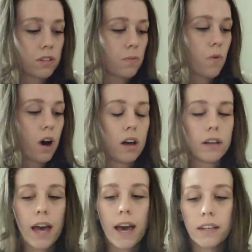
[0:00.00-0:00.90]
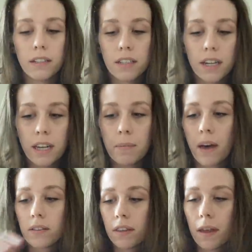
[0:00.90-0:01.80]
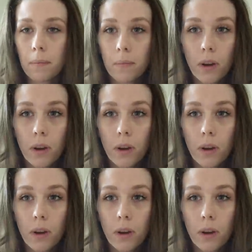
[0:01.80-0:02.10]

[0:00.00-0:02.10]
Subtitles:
some work and did emails and then